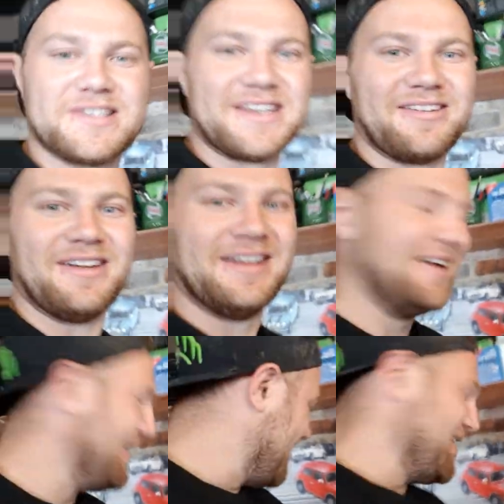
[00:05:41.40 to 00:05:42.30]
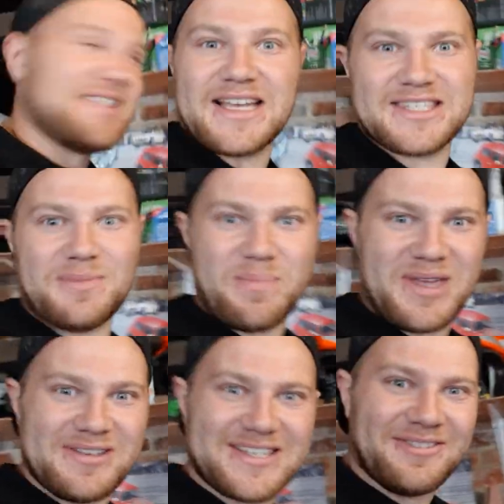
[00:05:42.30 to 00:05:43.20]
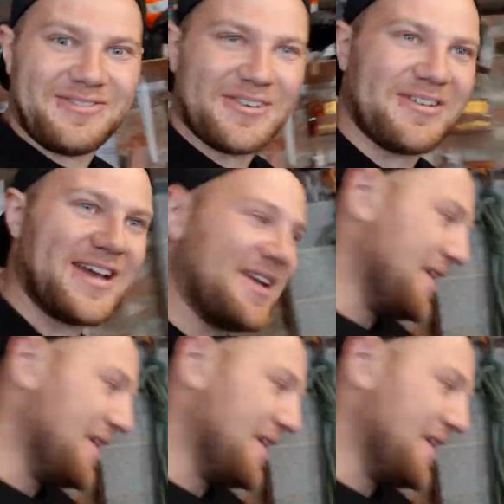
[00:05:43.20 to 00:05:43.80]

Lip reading: So it's had some abuse gone through it.